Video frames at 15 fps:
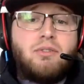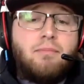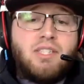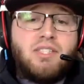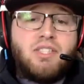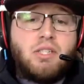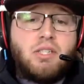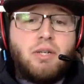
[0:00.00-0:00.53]

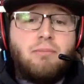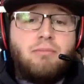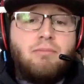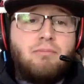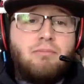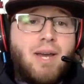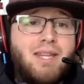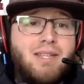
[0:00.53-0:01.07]
decision
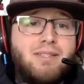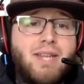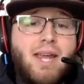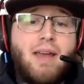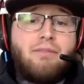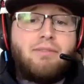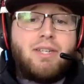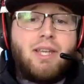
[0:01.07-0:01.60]
by the
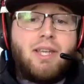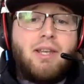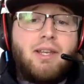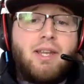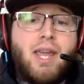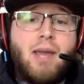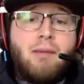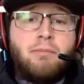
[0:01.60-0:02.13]
staff to get
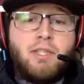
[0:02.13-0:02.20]
Cam